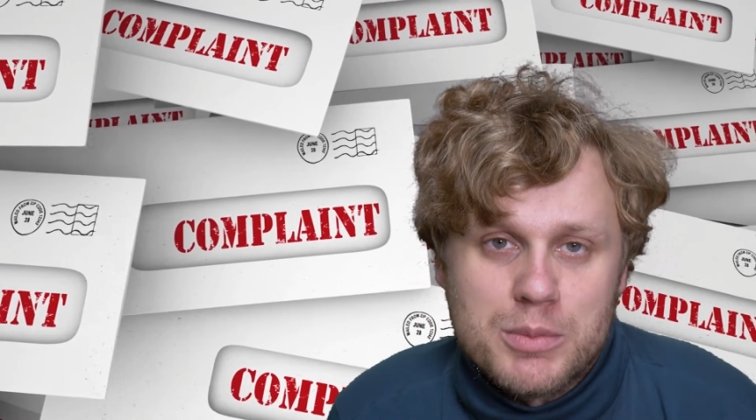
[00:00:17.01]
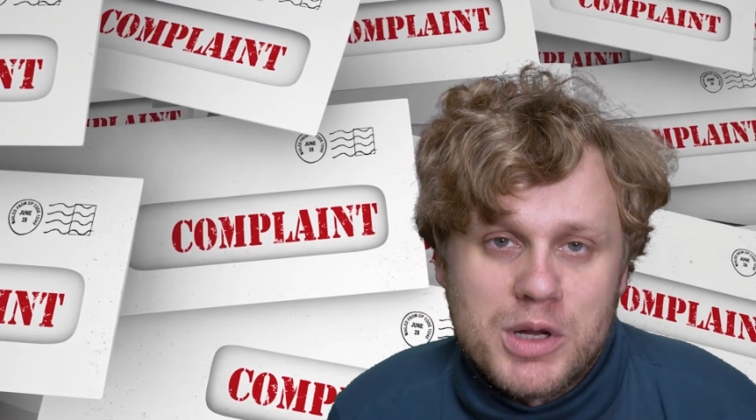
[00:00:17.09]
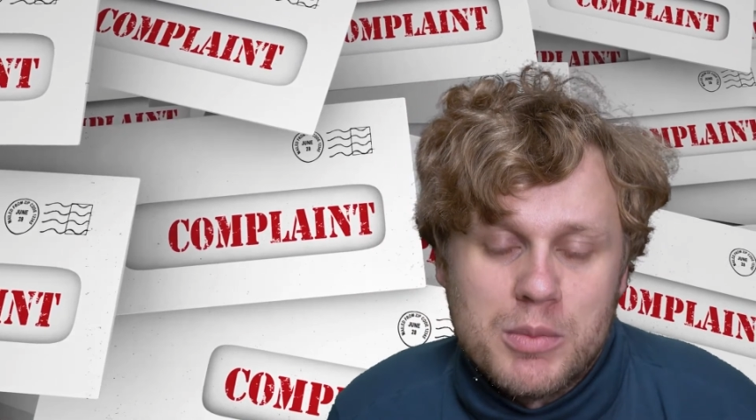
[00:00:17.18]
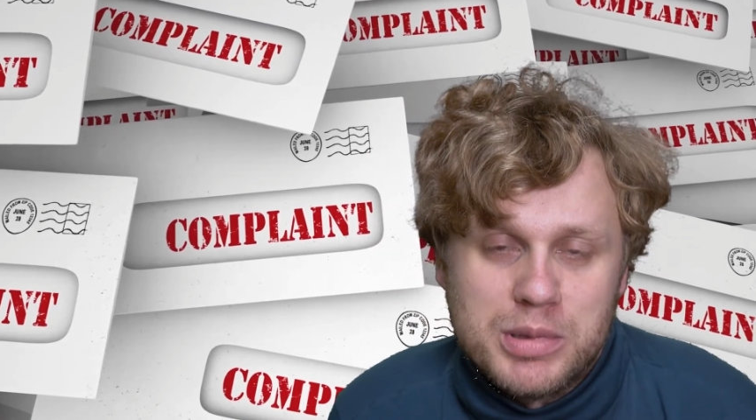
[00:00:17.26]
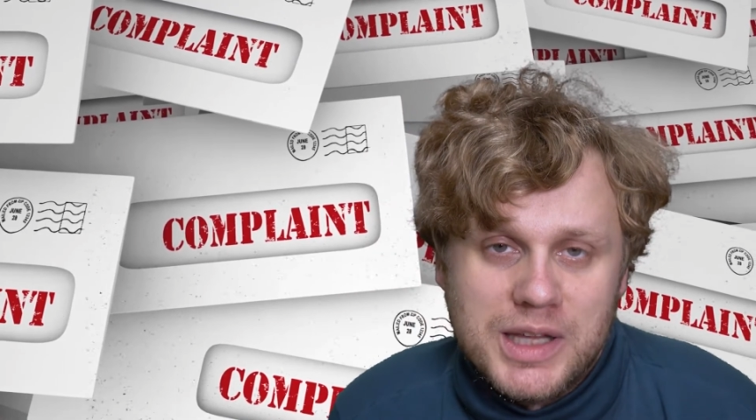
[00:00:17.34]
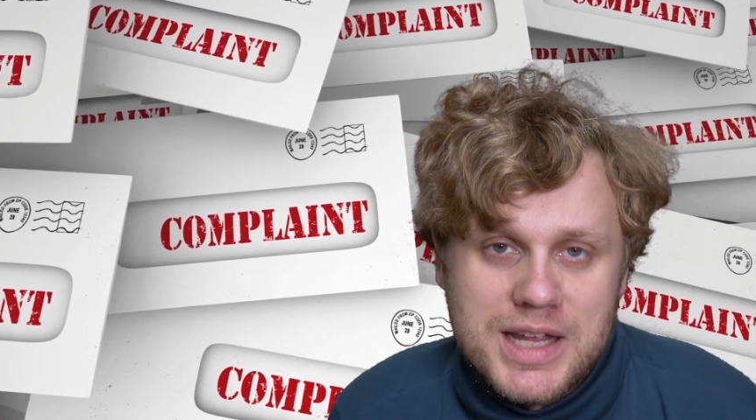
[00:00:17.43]

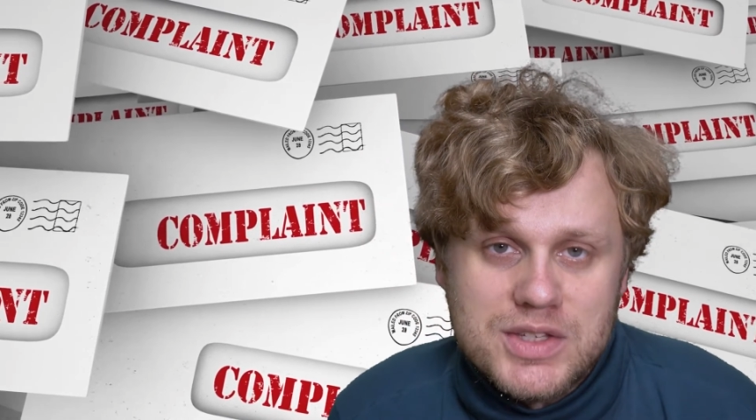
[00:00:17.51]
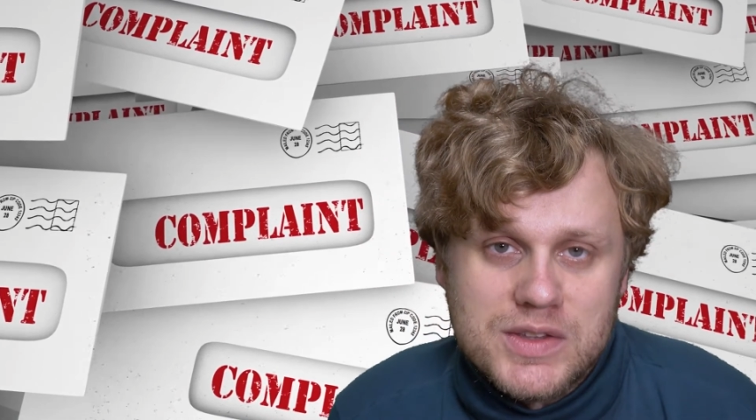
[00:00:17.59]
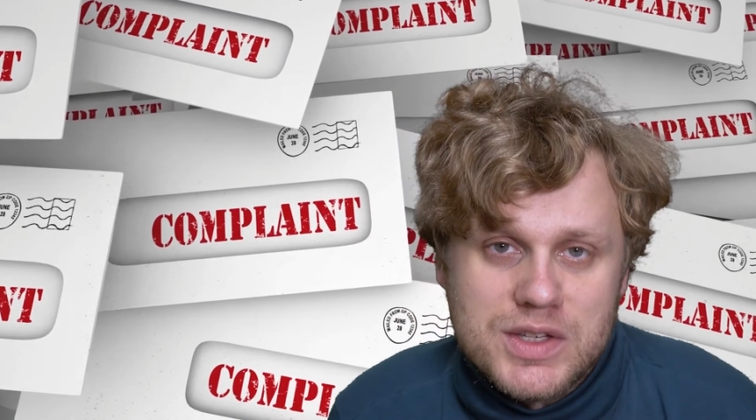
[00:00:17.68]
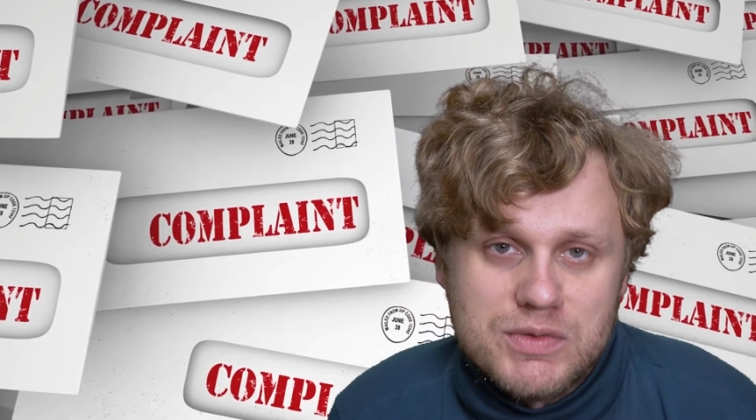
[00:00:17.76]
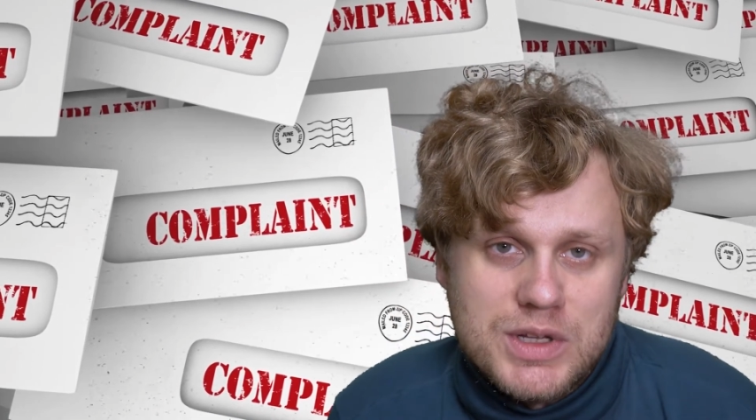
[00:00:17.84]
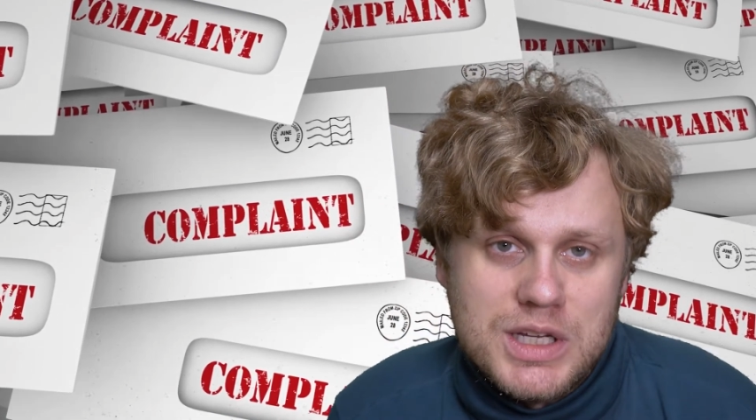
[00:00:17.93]
complaints
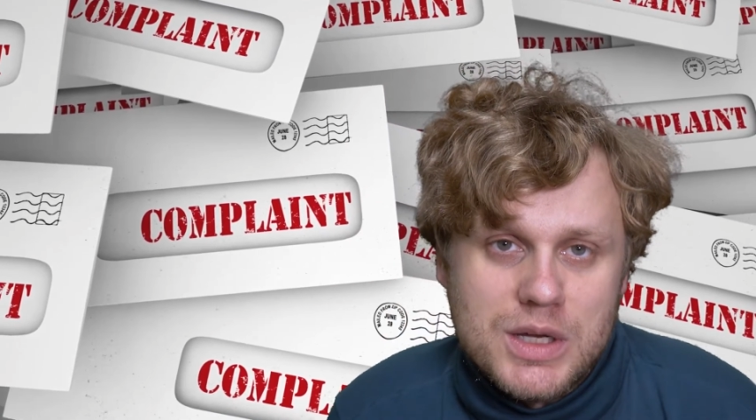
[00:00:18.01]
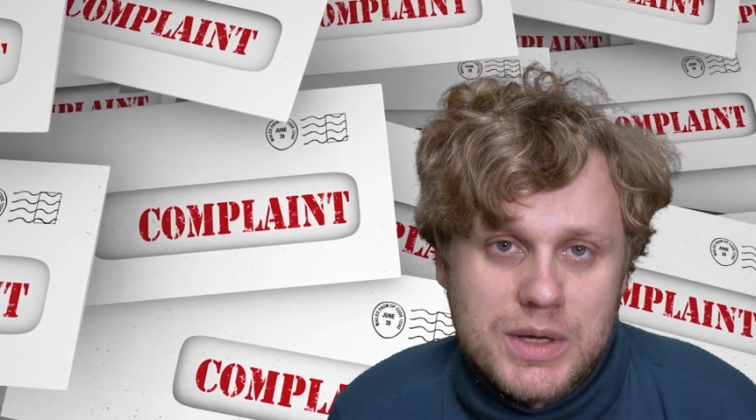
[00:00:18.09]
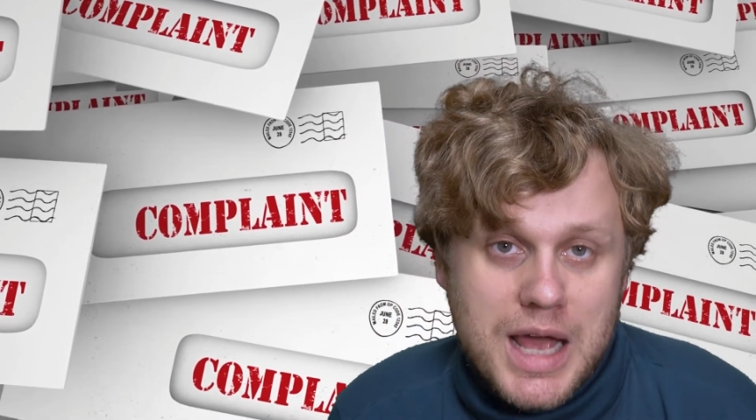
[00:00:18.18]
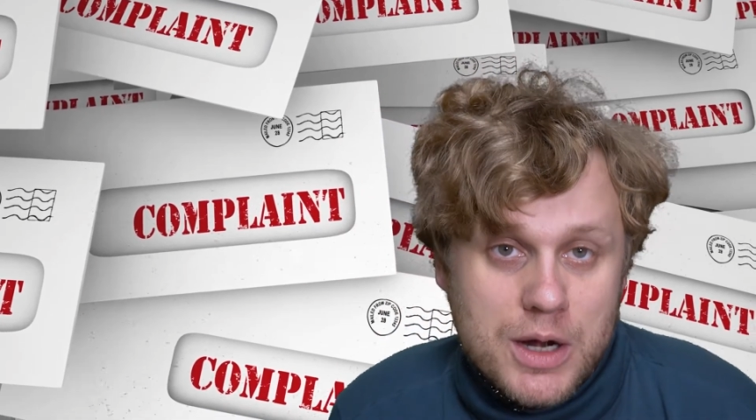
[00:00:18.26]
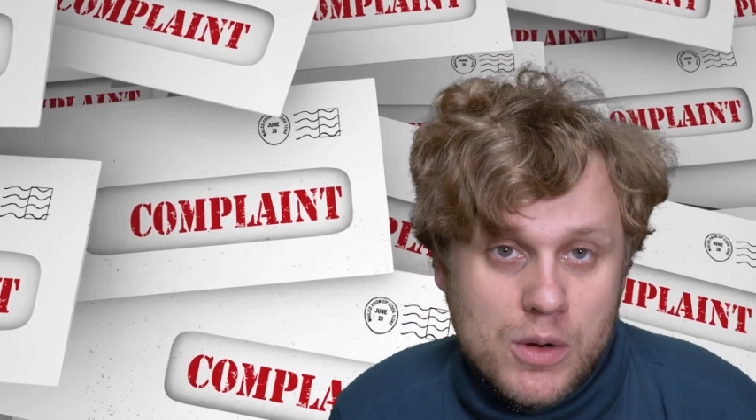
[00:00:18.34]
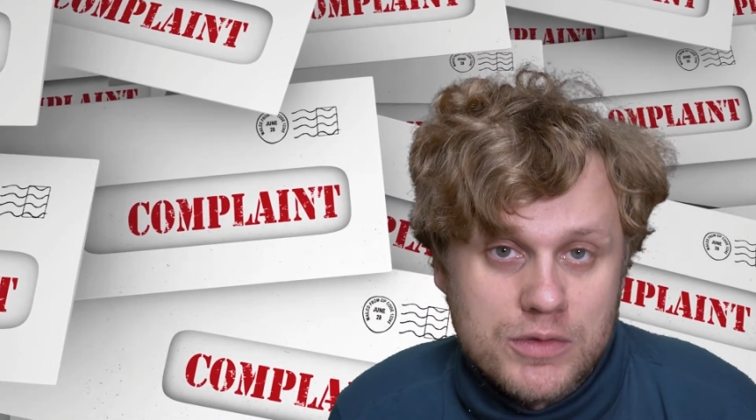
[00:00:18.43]
in this video
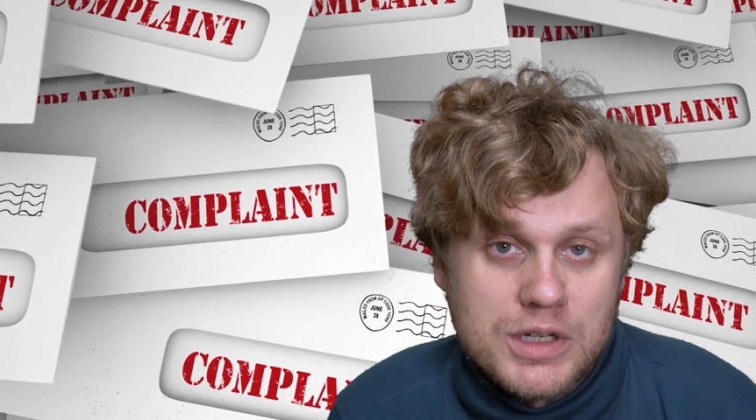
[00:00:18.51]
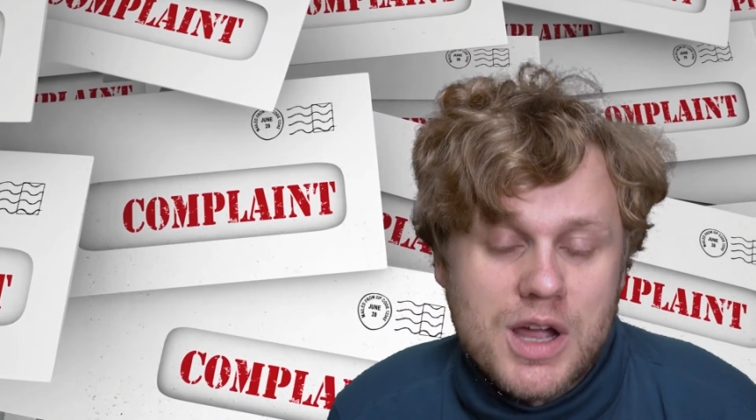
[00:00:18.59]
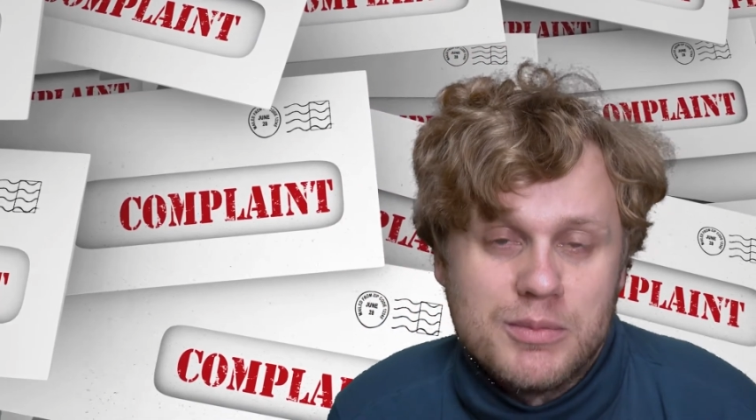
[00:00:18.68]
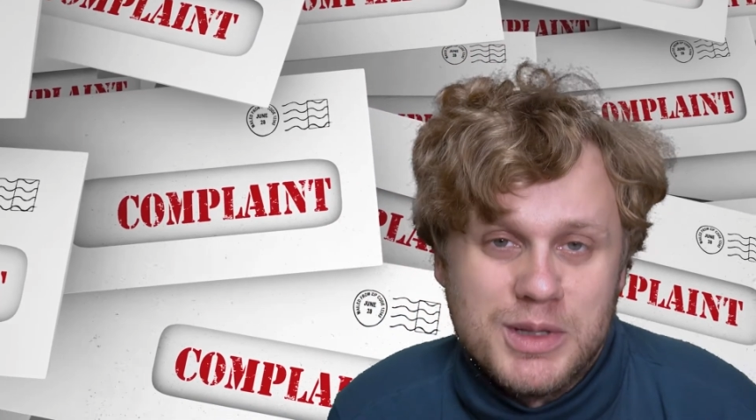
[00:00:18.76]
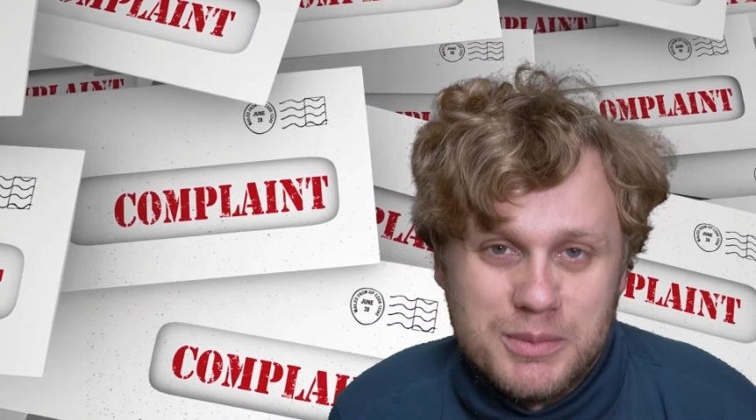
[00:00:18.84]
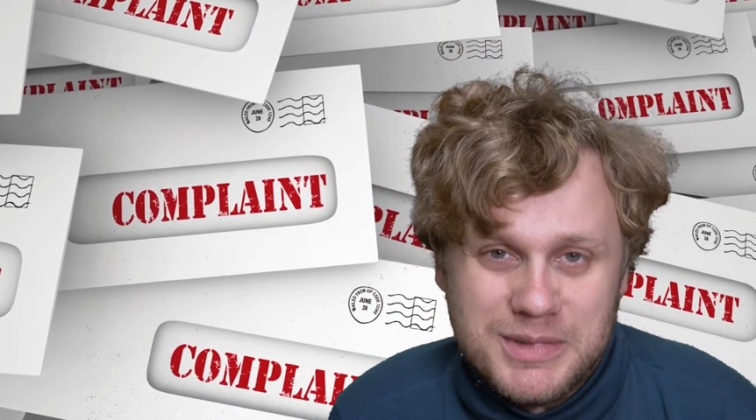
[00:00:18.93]
and how to
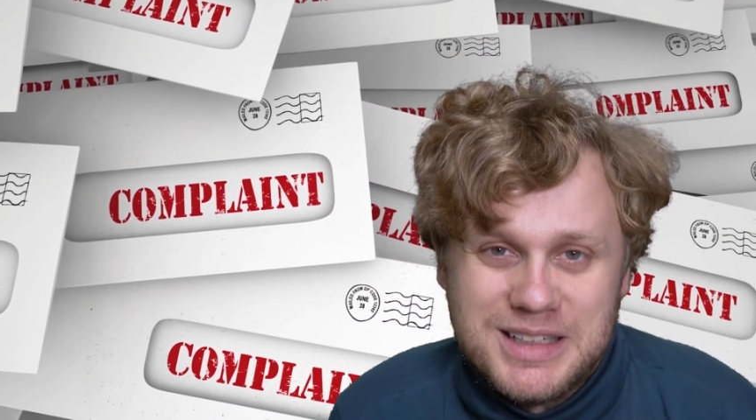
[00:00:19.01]
overcome them.